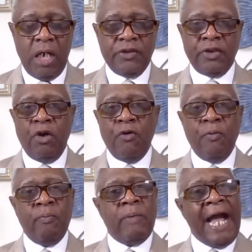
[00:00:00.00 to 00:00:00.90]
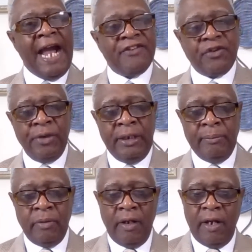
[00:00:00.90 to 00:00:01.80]
So ice
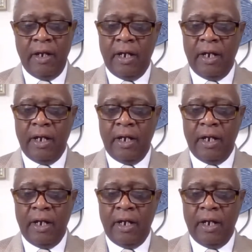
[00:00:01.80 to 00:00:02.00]
cream,